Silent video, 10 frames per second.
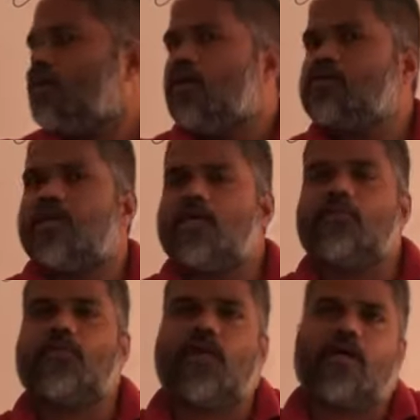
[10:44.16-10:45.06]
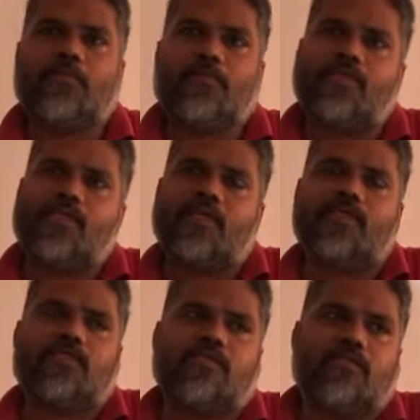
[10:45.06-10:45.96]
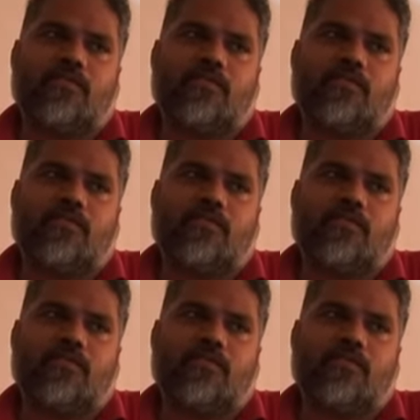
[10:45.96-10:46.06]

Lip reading: a certain product purchases